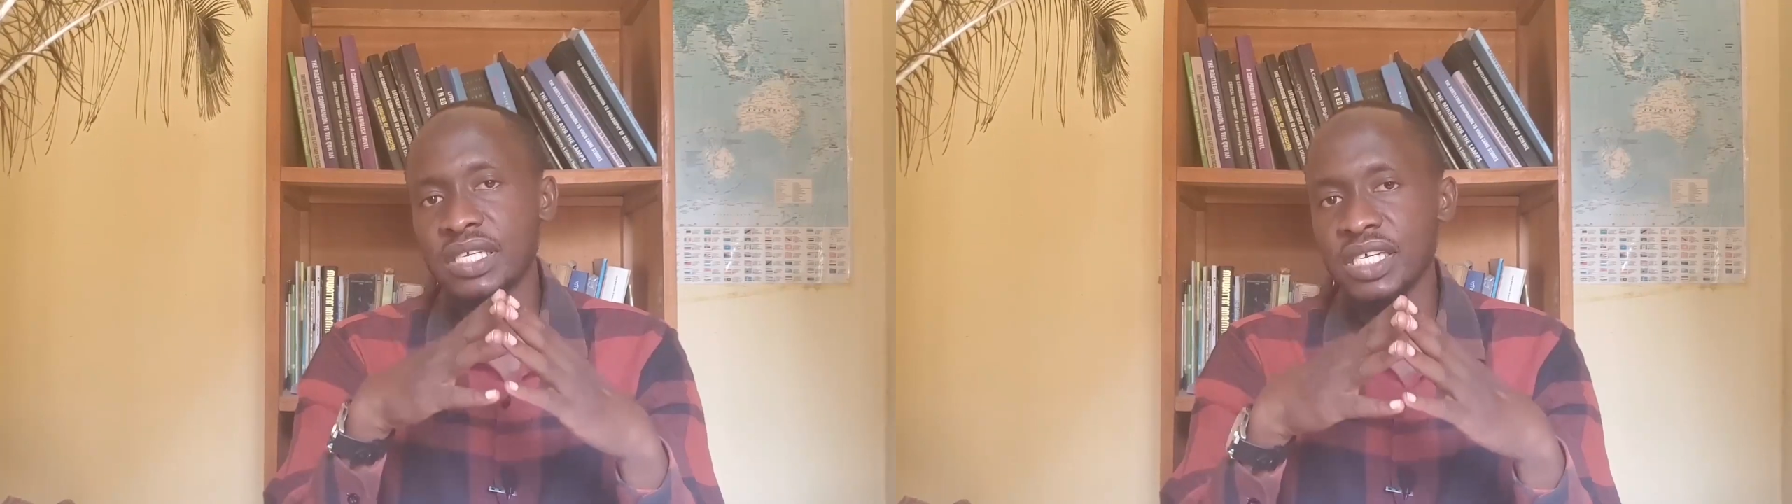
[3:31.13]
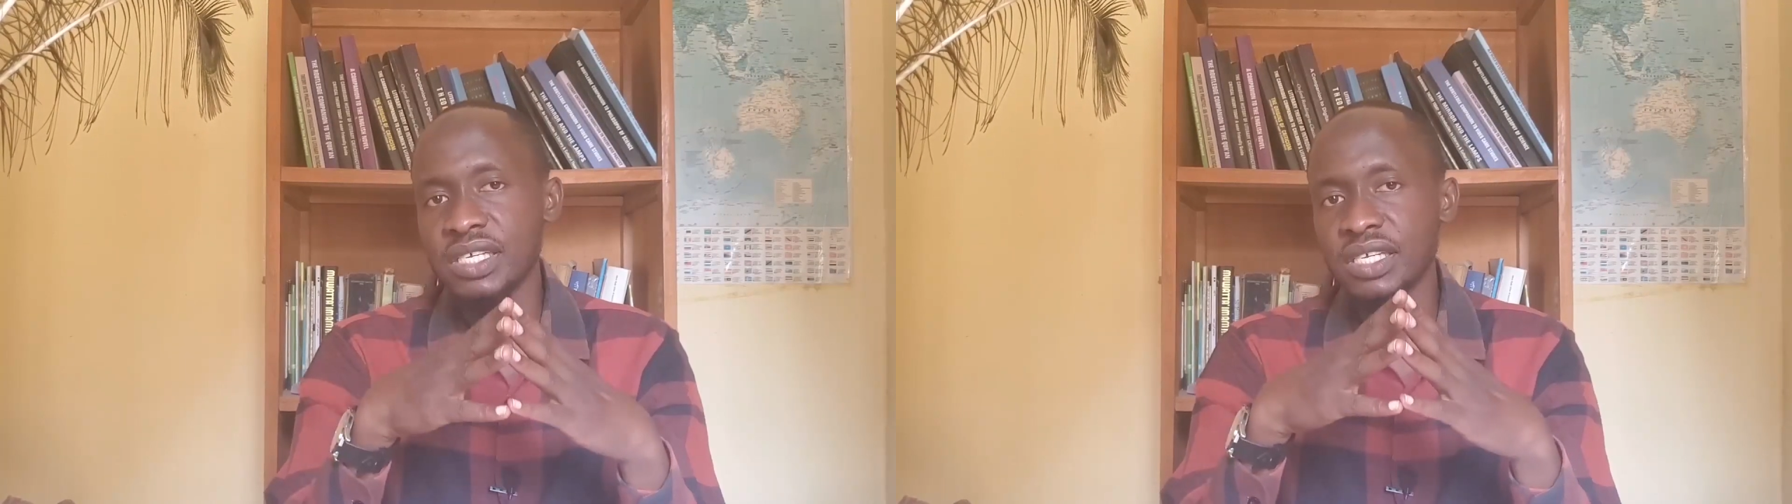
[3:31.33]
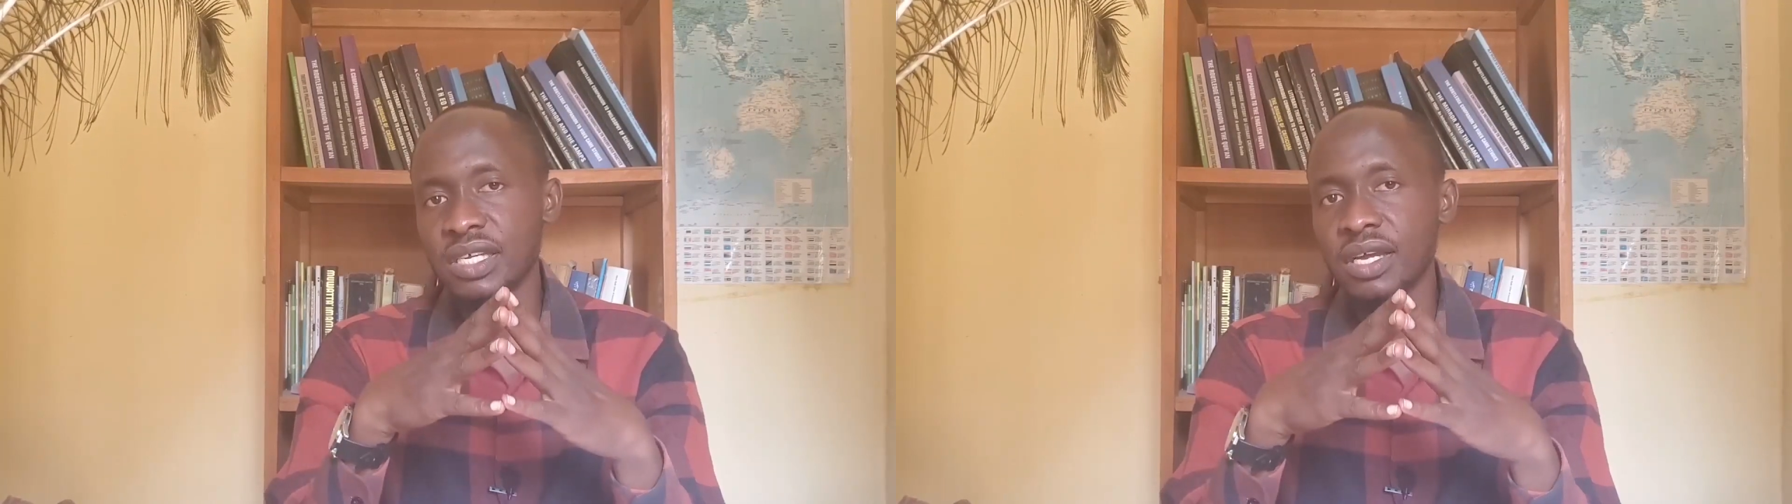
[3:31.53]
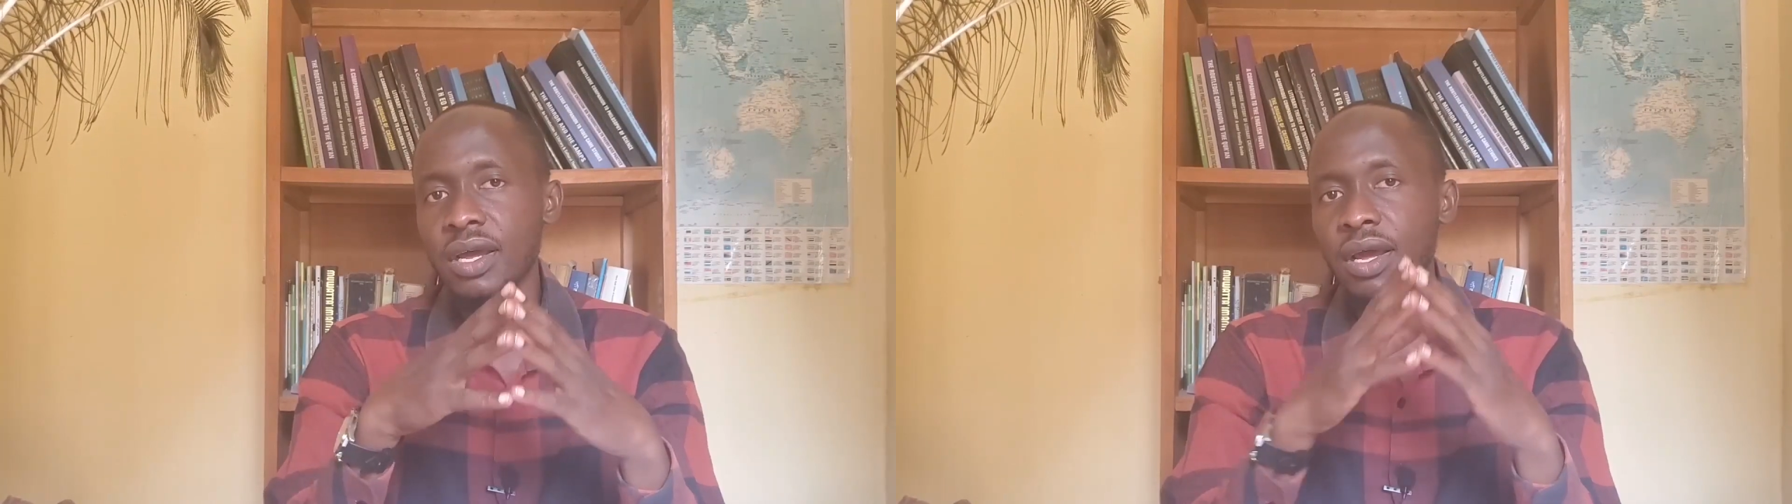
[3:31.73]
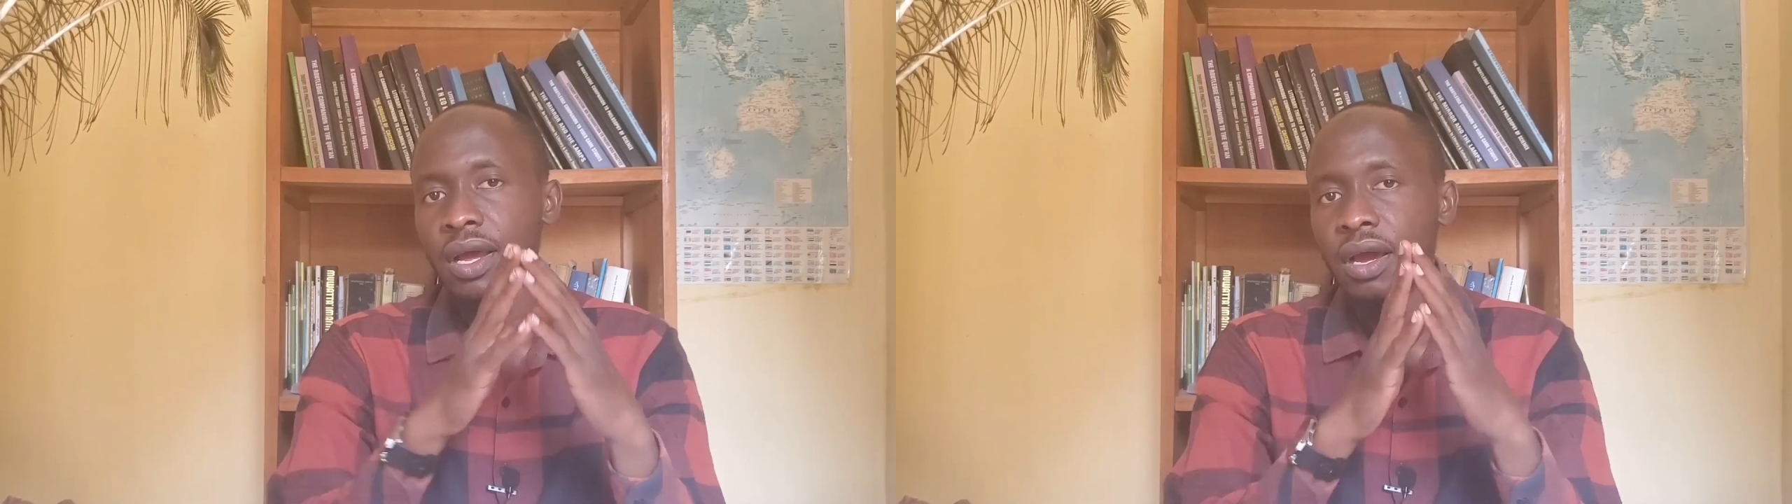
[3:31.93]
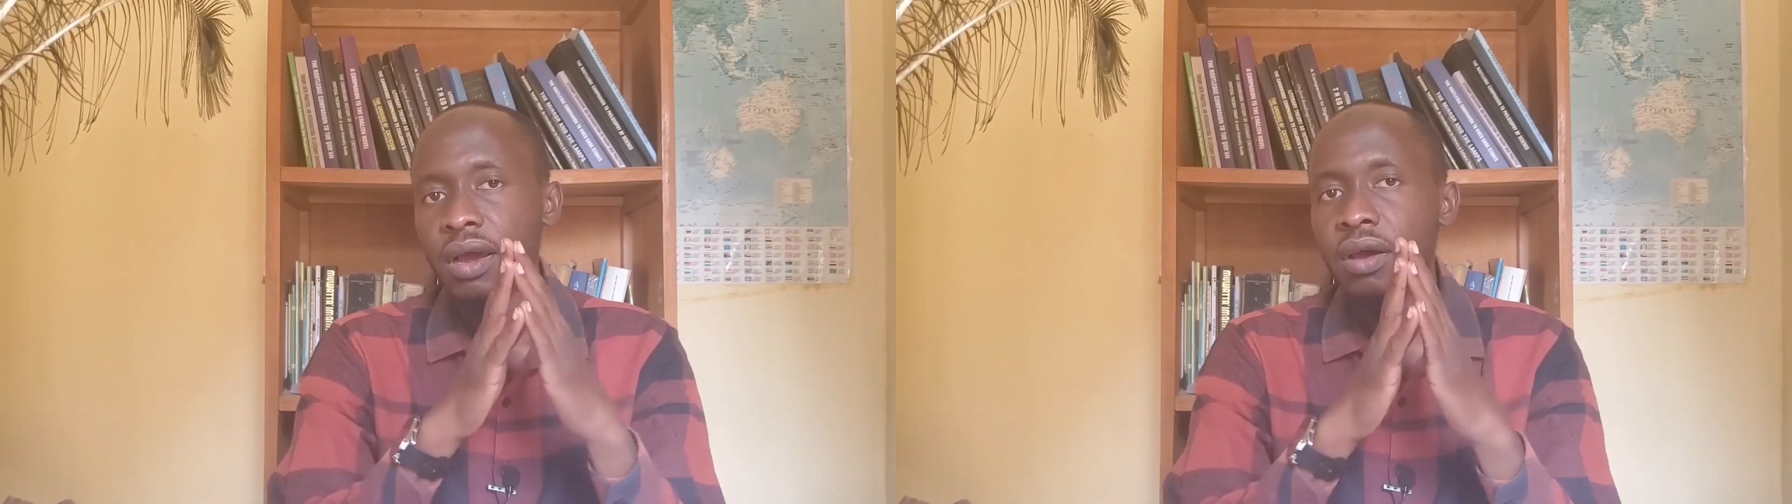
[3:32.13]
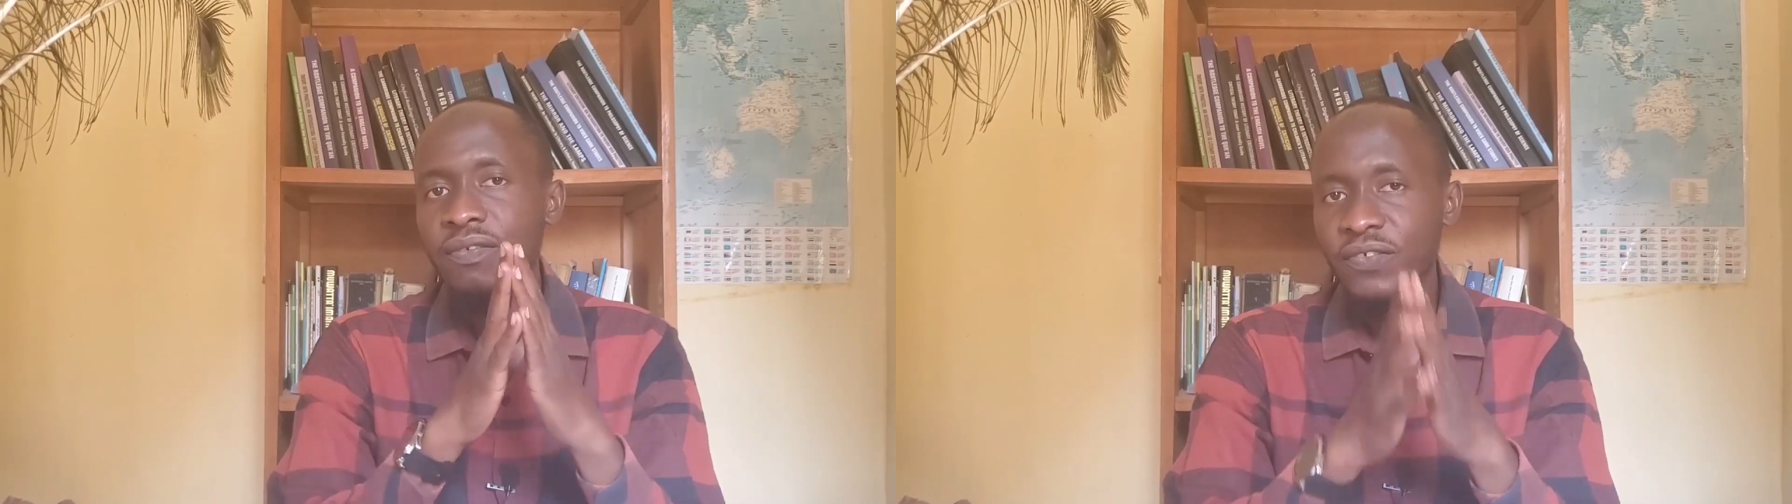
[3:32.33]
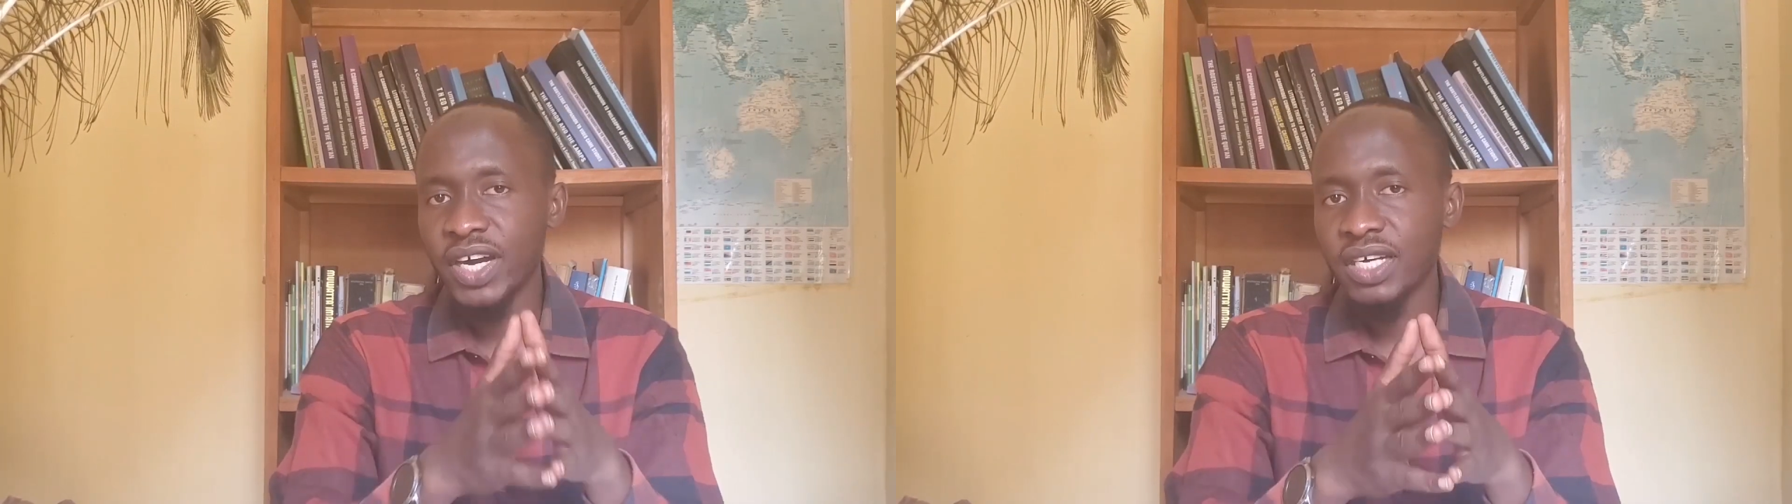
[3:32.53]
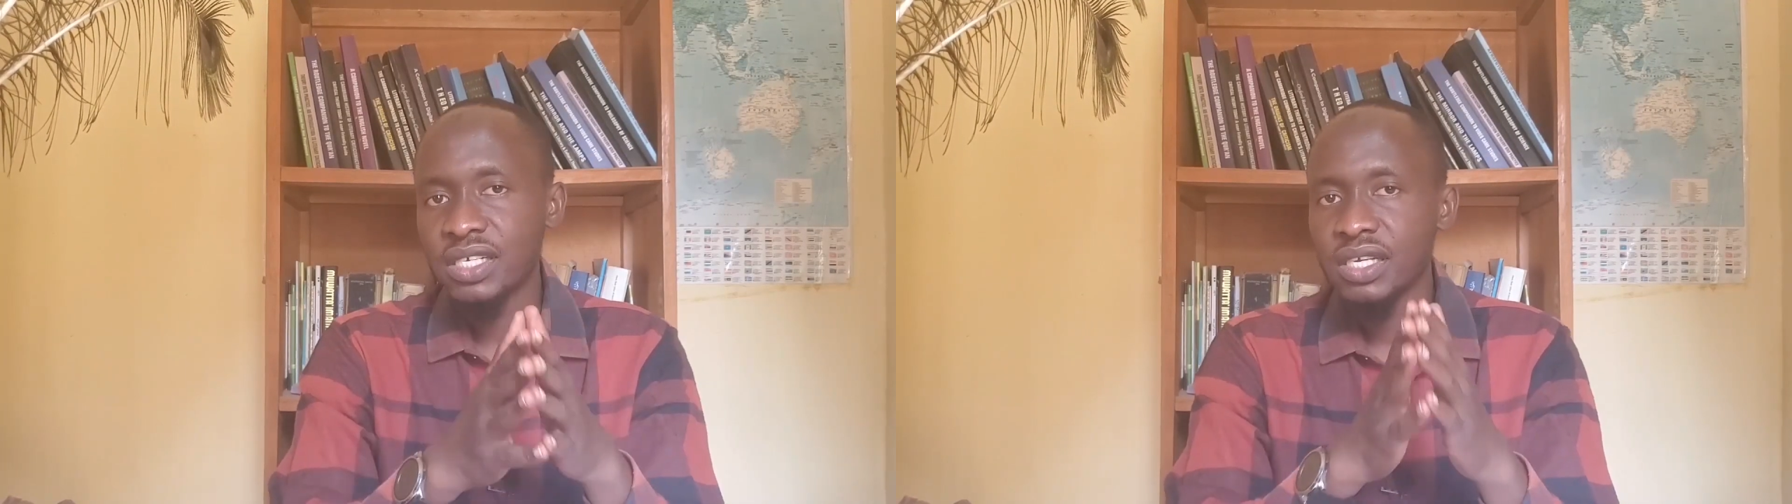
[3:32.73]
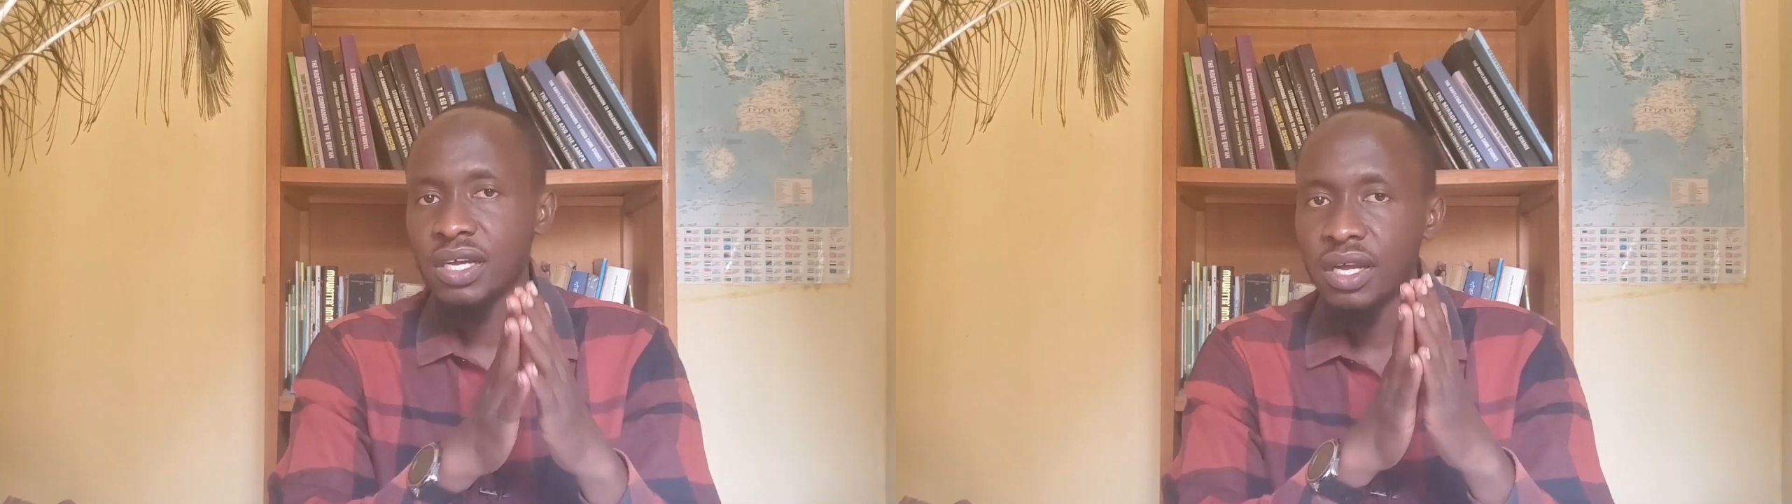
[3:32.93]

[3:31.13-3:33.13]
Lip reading: says convert